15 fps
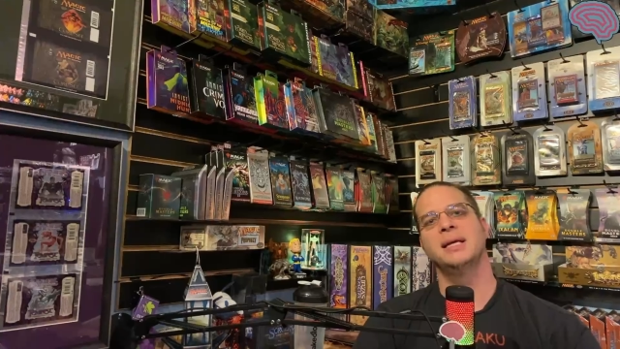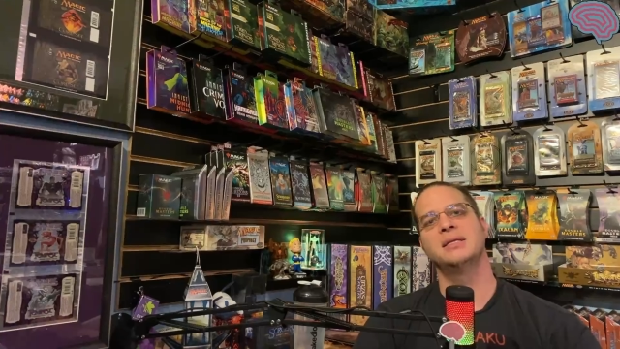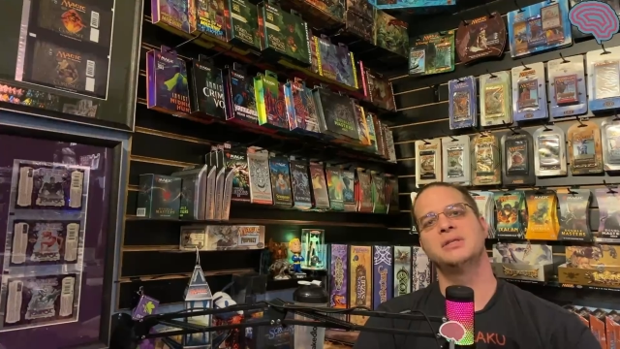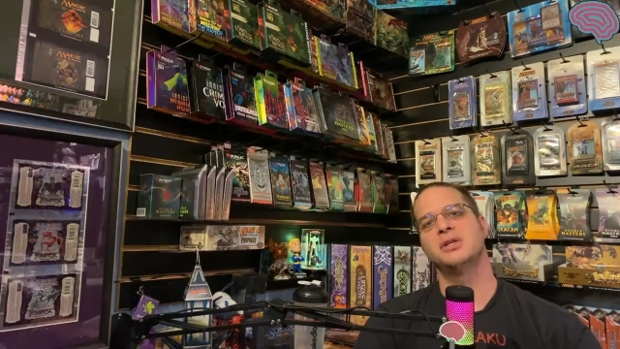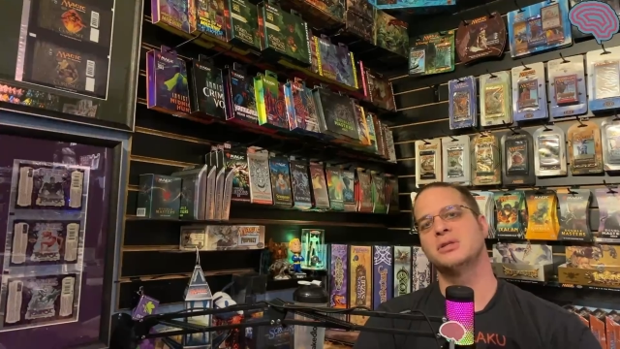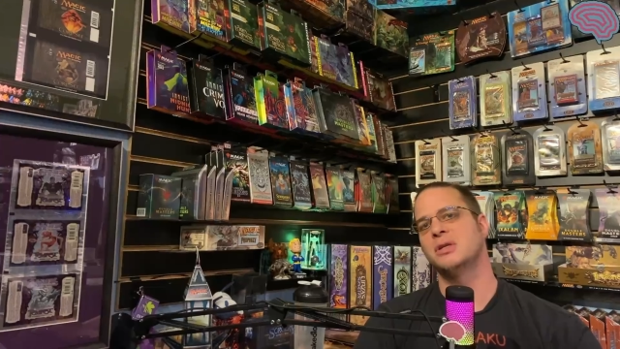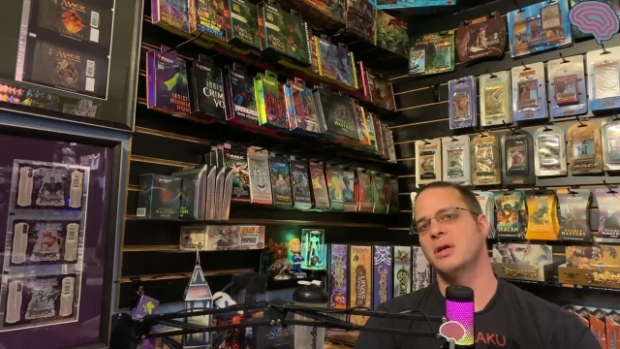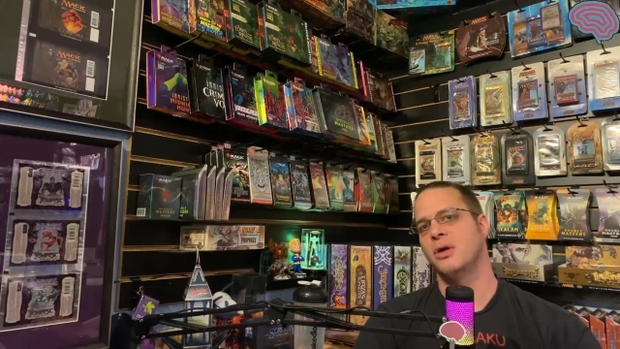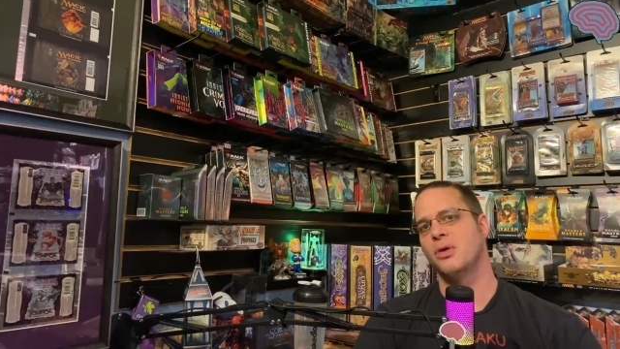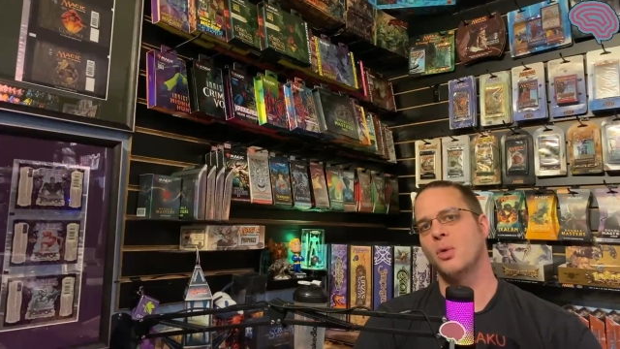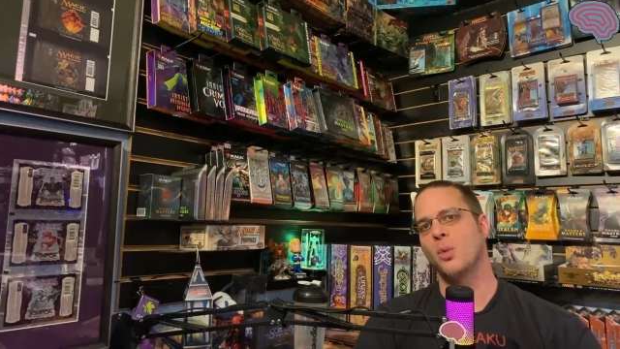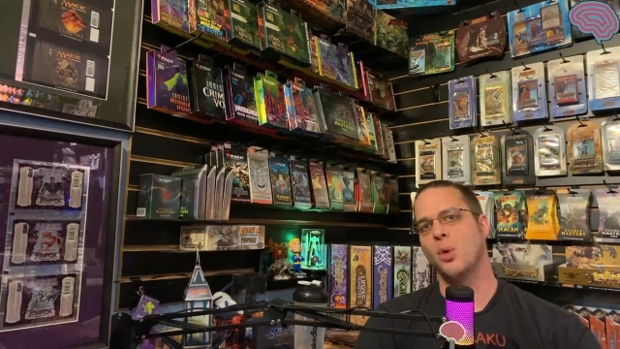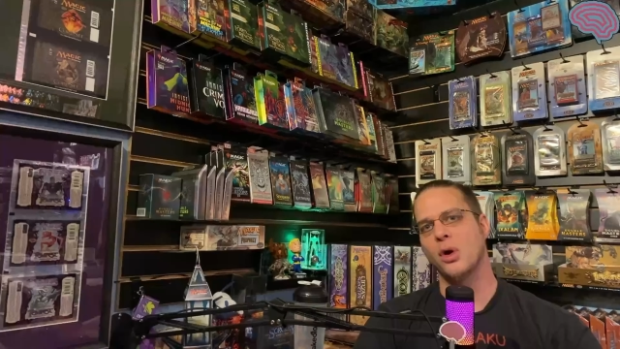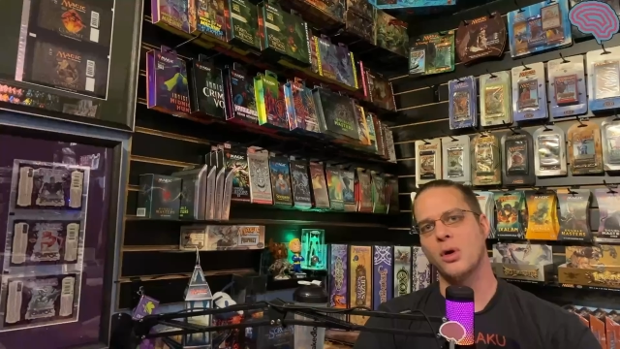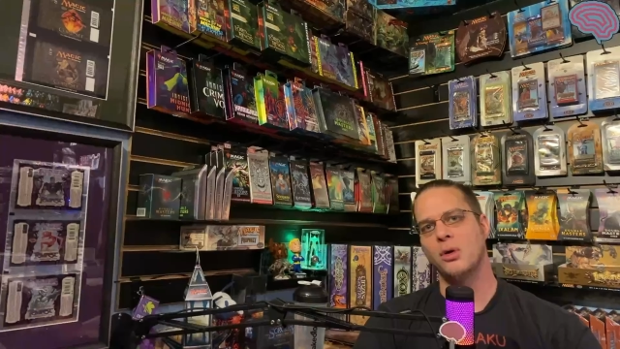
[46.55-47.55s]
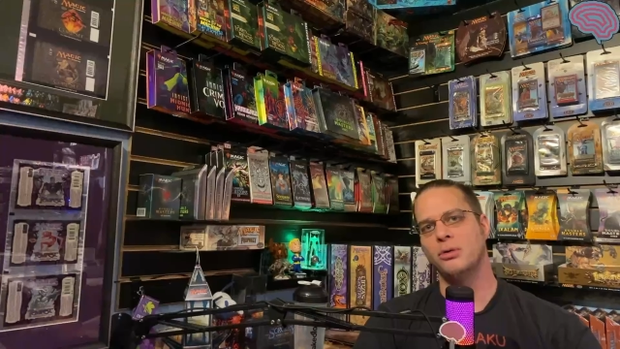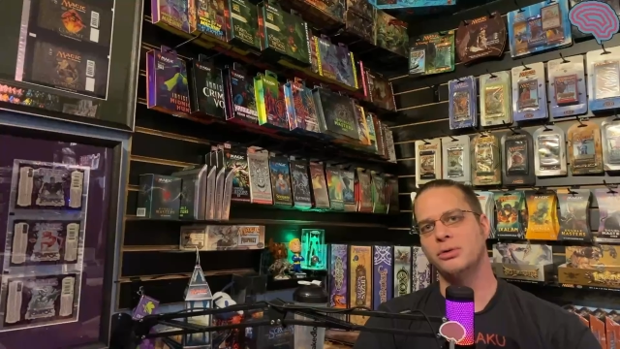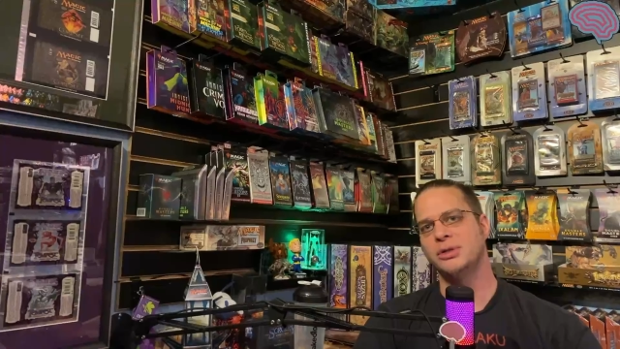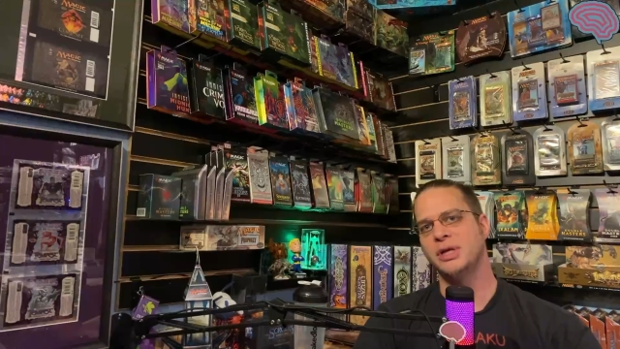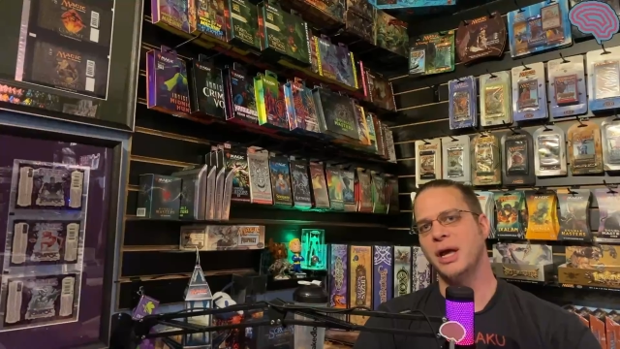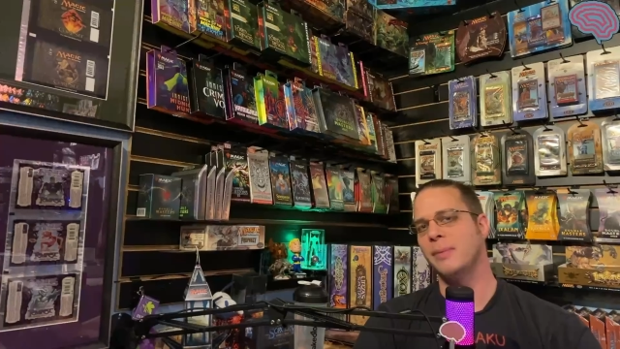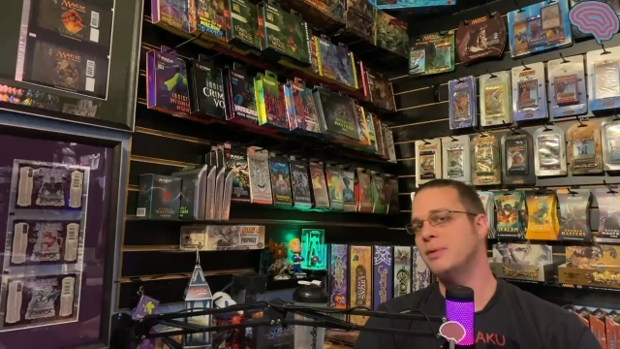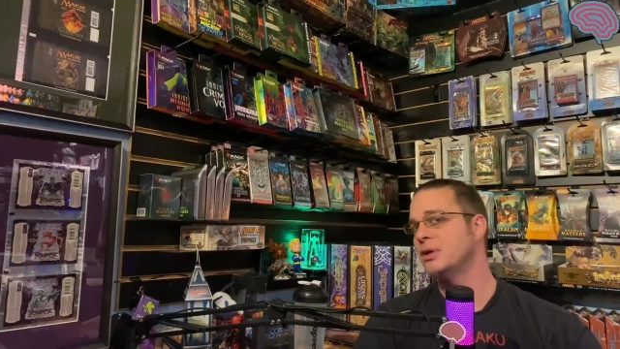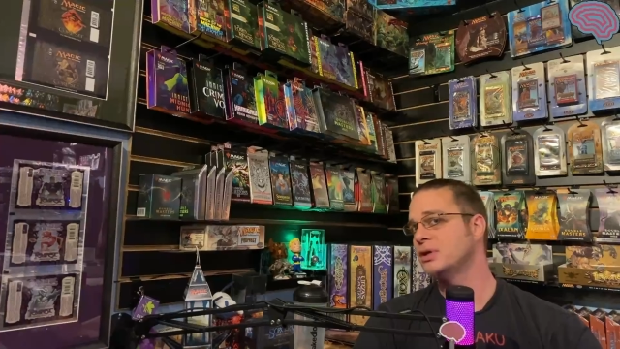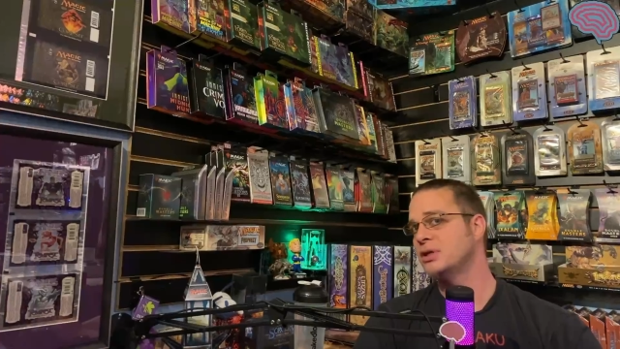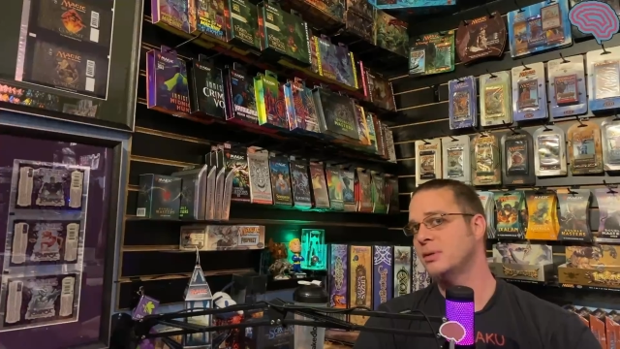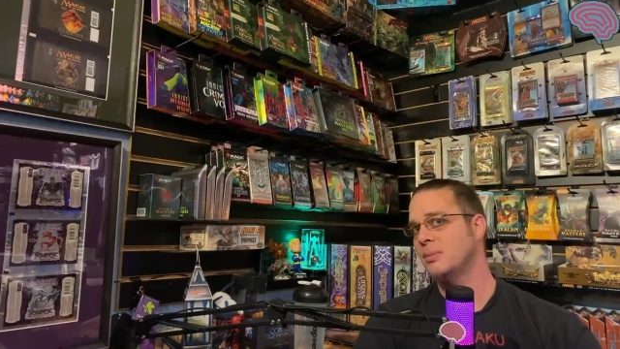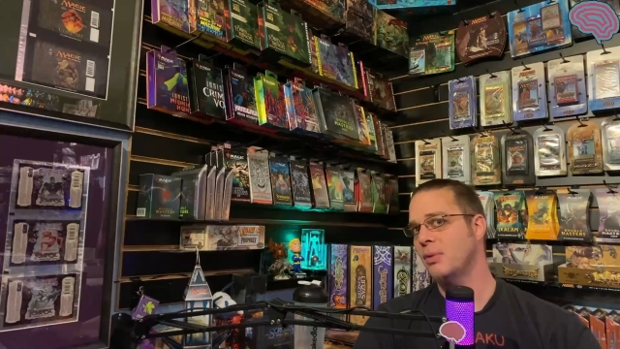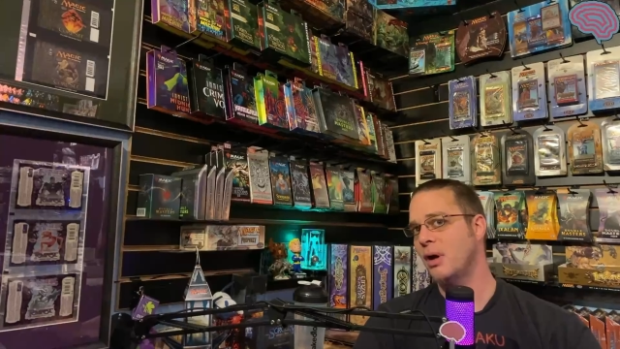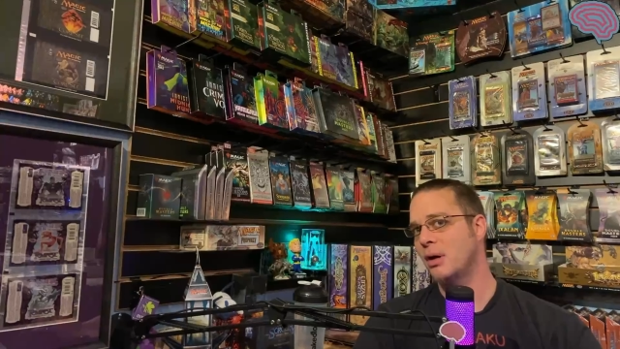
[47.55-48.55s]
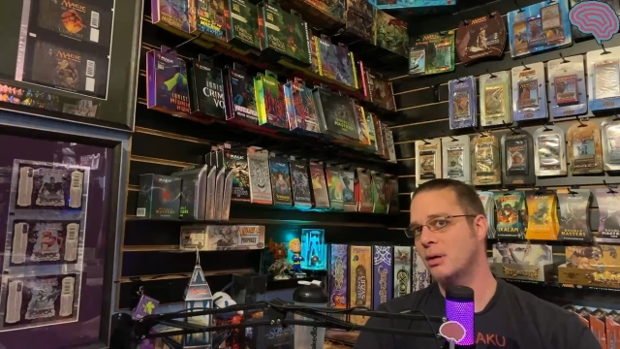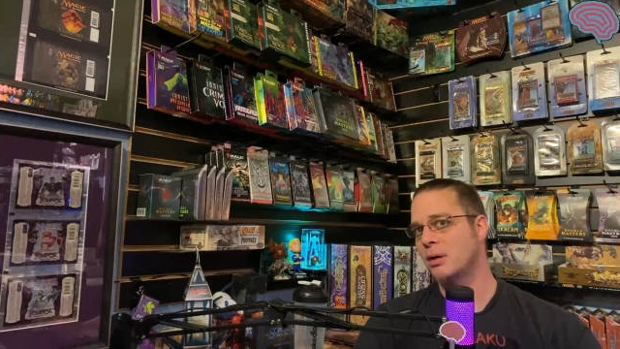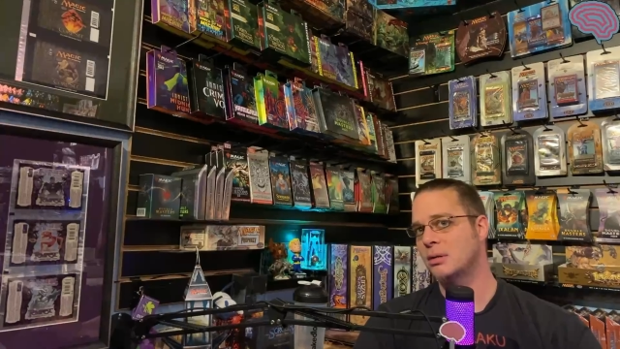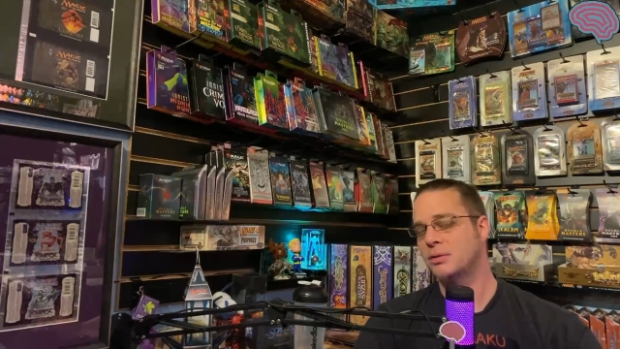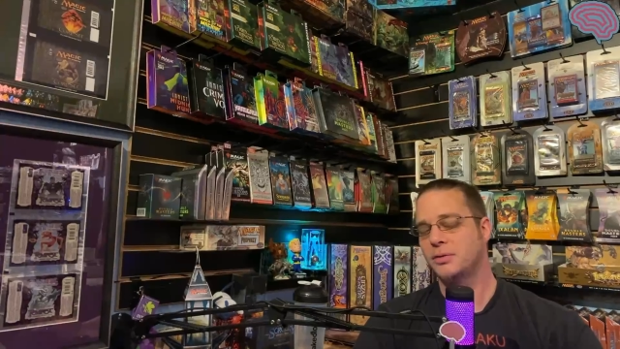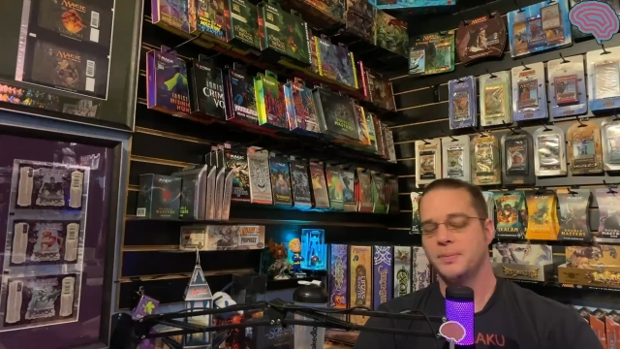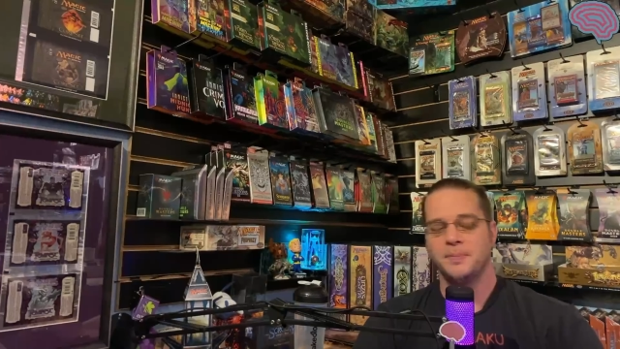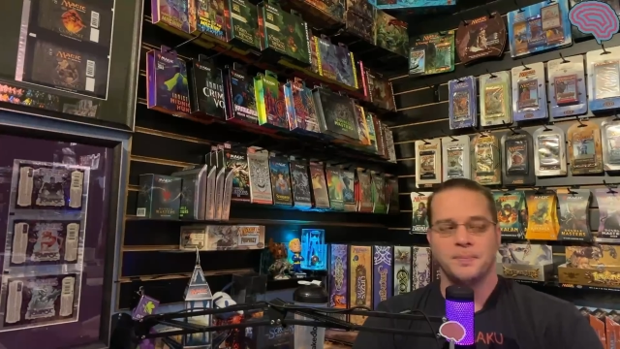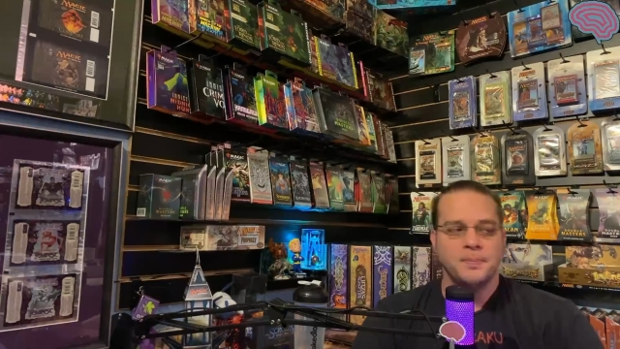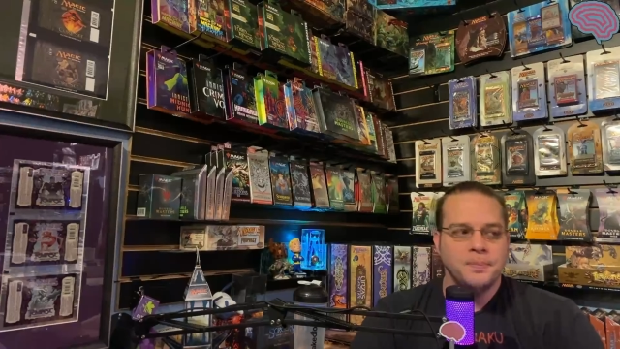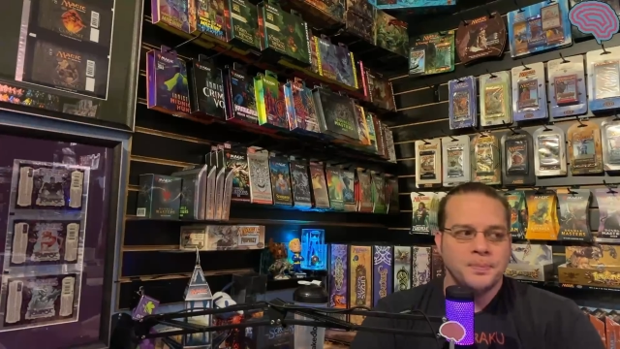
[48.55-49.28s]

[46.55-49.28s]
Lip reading: it's just another World Championship product.